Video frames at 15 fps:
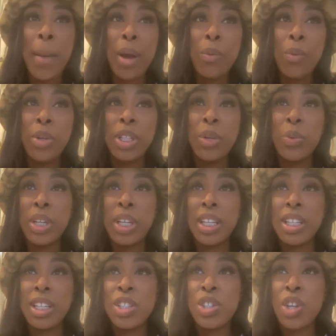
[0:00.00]
I really want to get
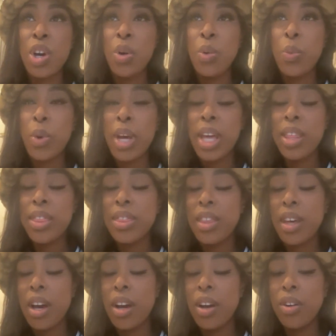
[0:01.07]
a song with
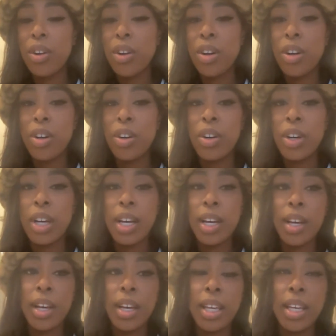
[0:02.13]
a girl
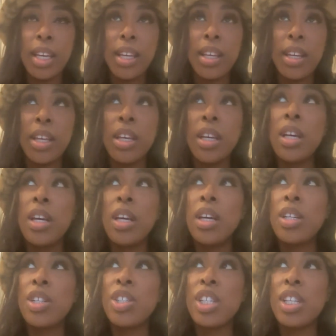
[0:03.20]
in
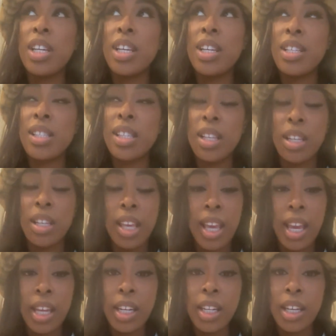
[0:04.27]
She is in
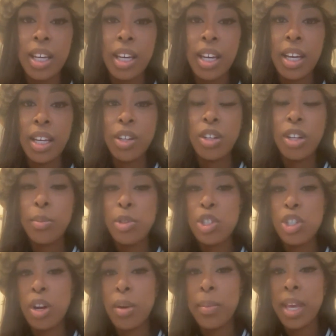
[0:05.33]
Canada, and her name is
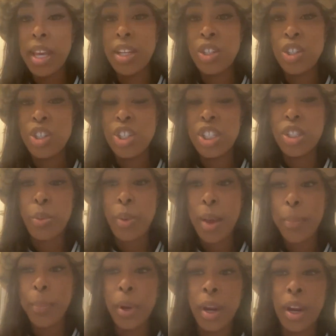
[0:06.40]
Charmaine. She's a
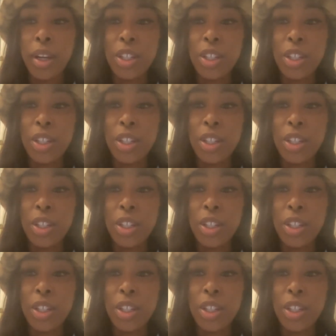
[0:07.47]
rapper.